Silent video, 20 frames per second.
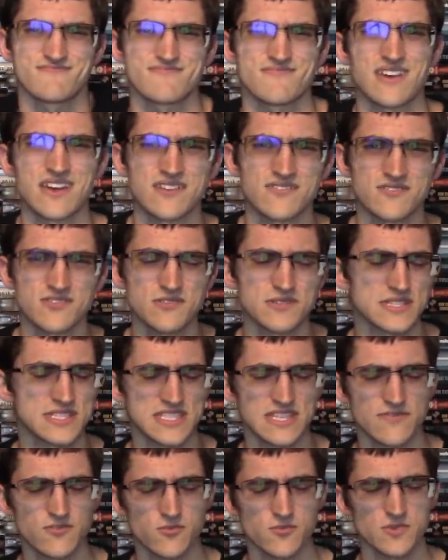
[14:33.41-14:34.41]
I don't know, it's
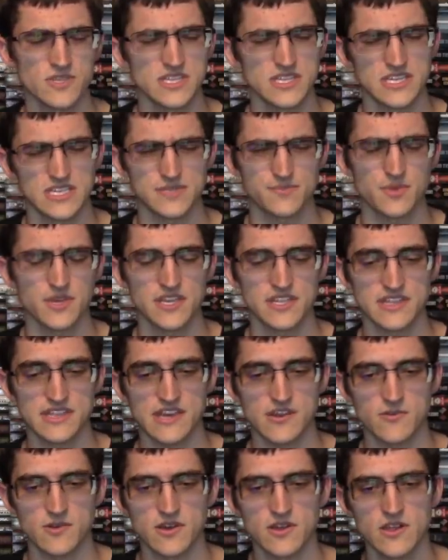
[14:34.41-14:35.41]
never really explained
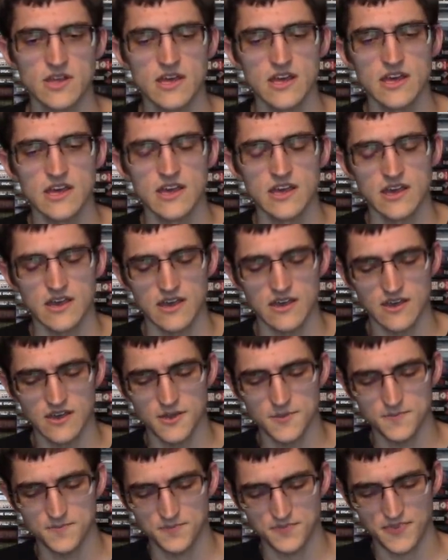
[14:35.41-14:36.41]
that well.
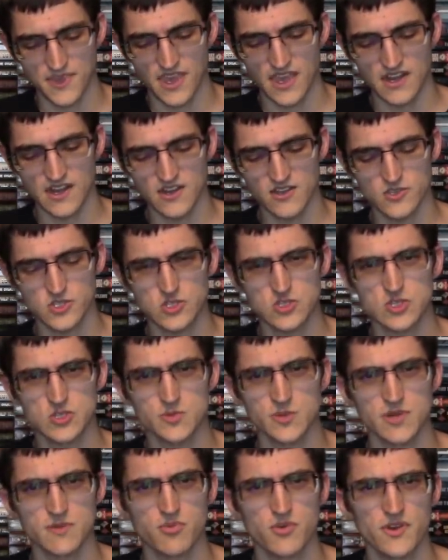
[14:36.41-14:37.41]
And I also just
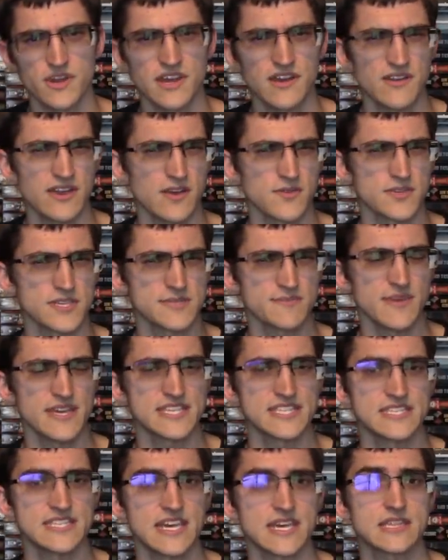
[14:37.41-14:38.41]
want to point out how this
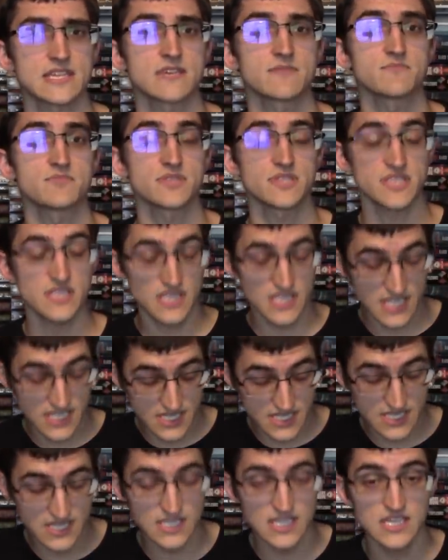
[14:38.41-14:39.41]
makes death
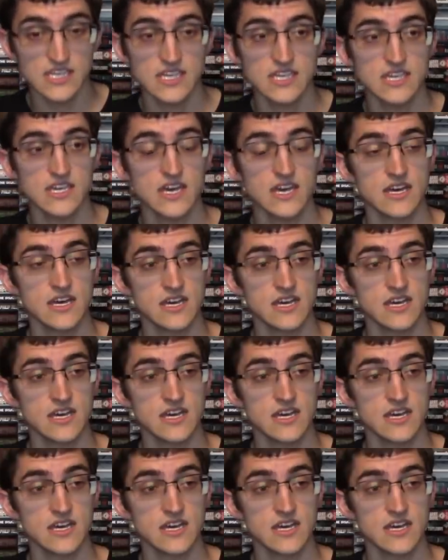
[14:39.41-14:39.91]
completely,